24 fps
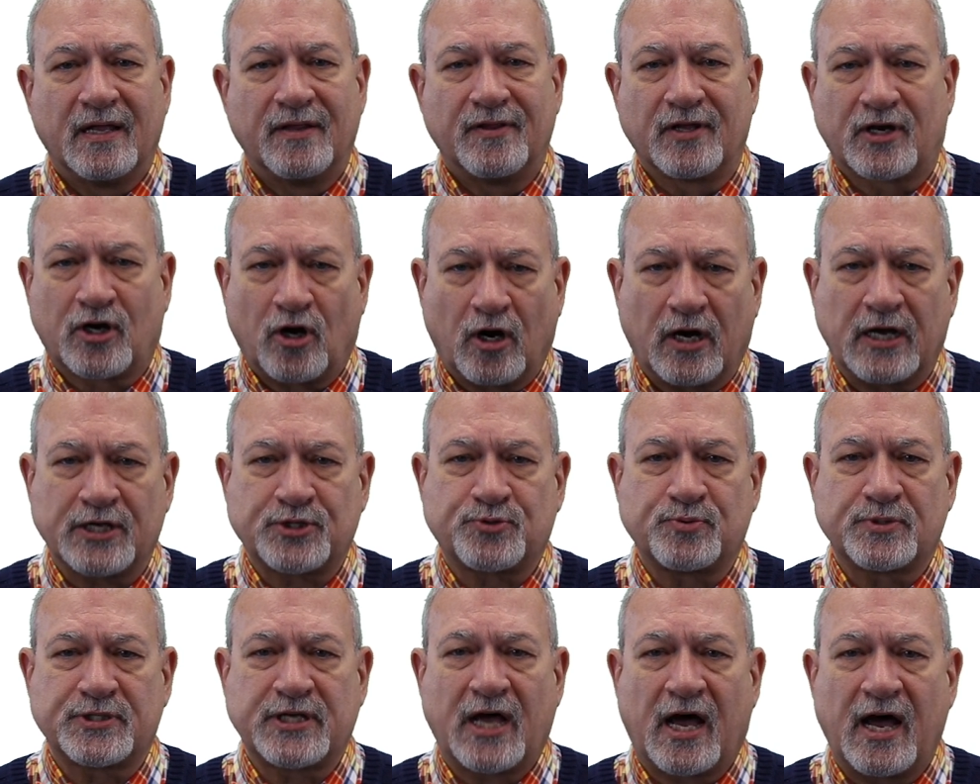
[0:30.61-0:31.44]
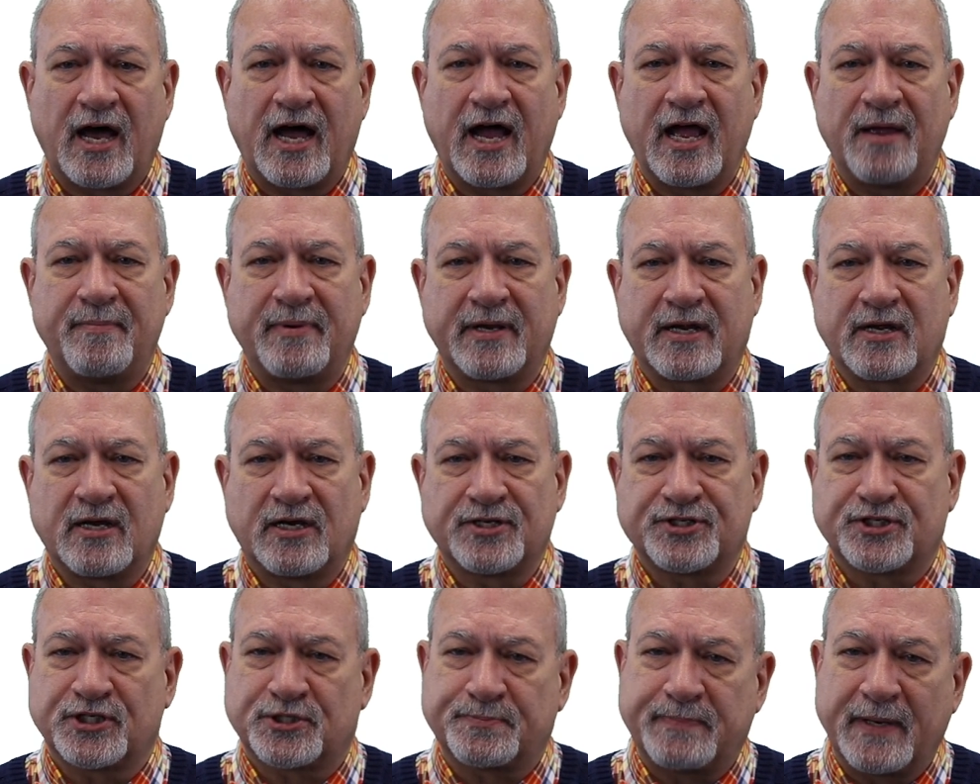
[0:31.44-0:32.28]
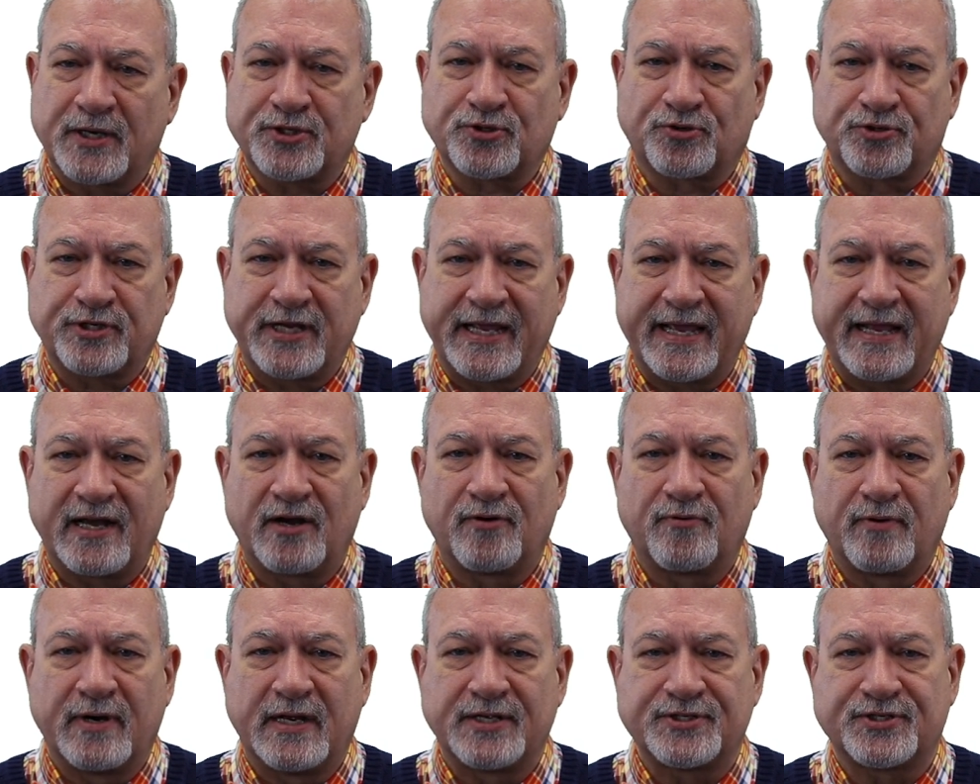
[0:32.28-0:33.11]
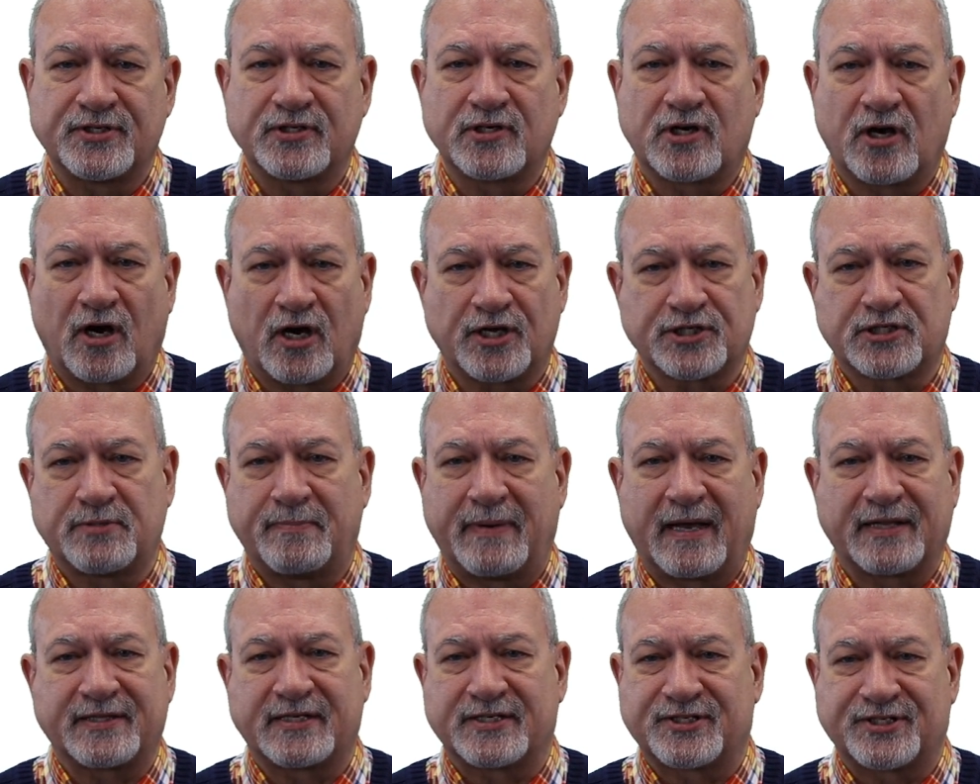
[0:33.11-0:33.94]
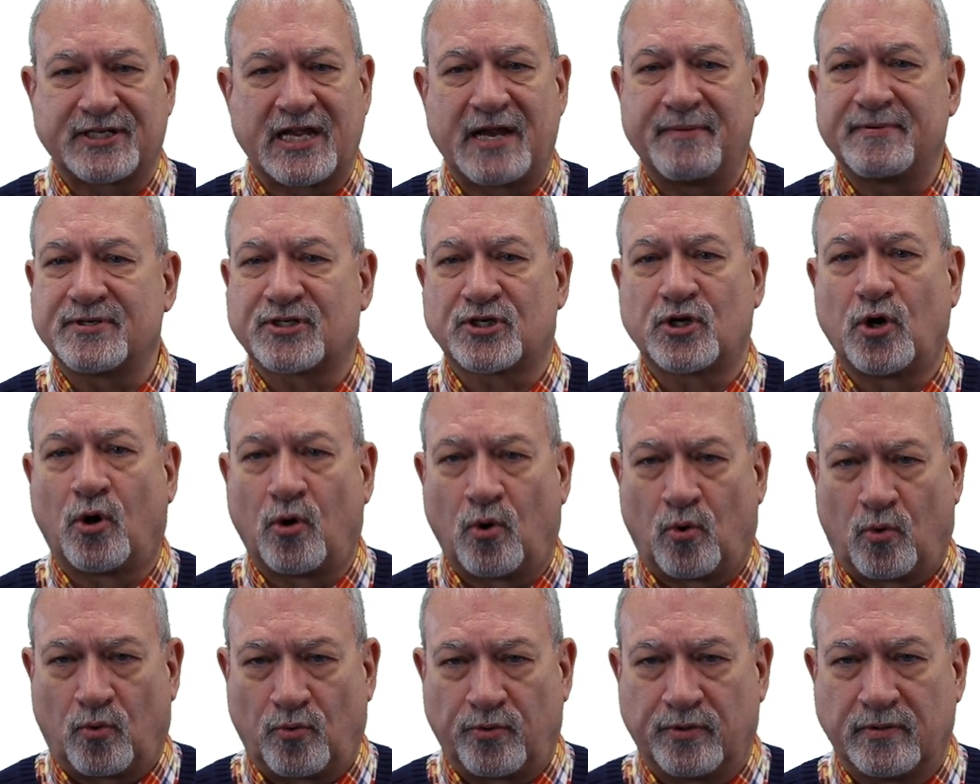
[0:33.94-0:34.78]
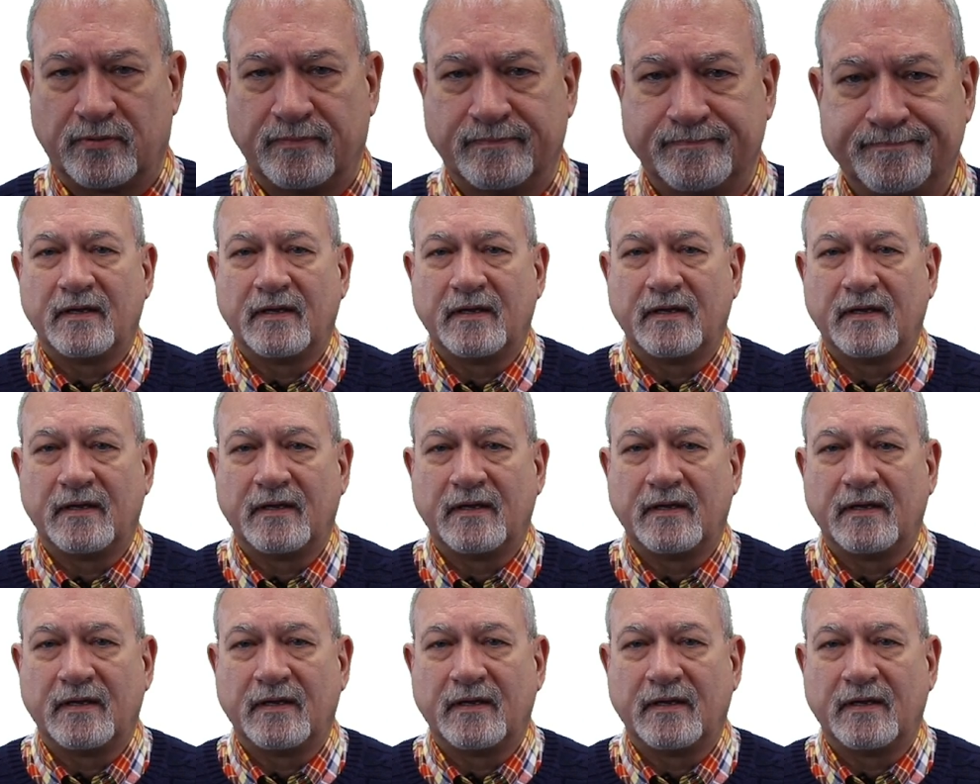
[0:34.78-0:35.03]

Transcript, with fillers: The cost was high because the special tannin resin cost about the same as gold.